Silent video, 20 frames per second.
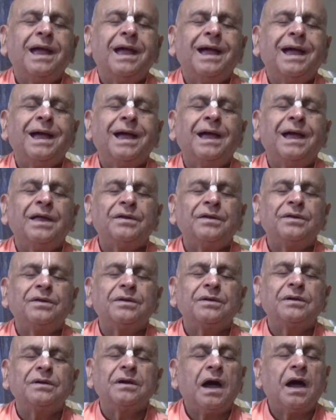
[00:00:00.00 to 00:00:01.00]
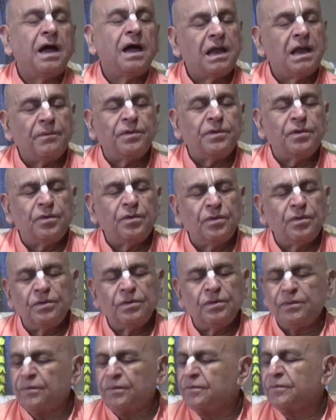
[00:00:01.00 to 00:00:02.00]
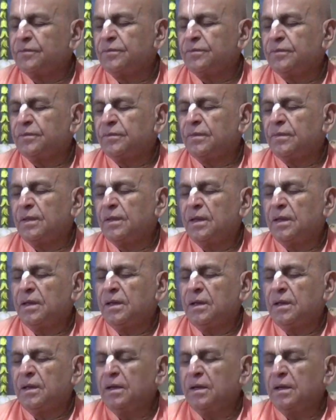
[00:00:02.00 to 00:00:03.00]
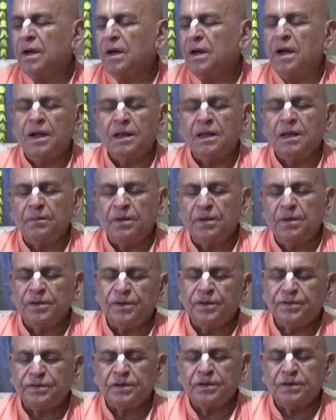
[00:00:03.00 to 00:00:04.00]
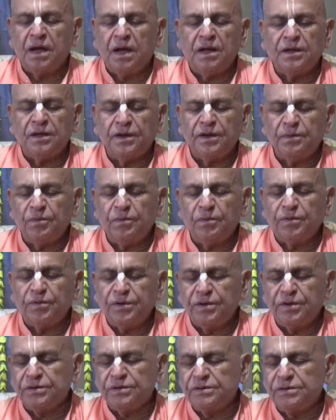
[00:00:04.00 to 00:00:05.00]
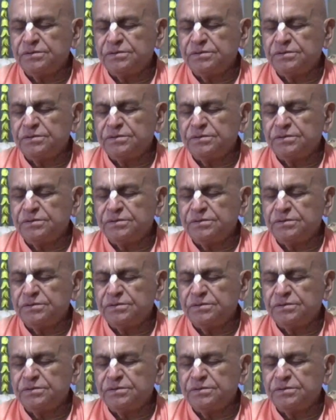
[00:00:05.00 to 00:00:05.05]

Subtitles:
And all of you, all the mothers, all the devotees,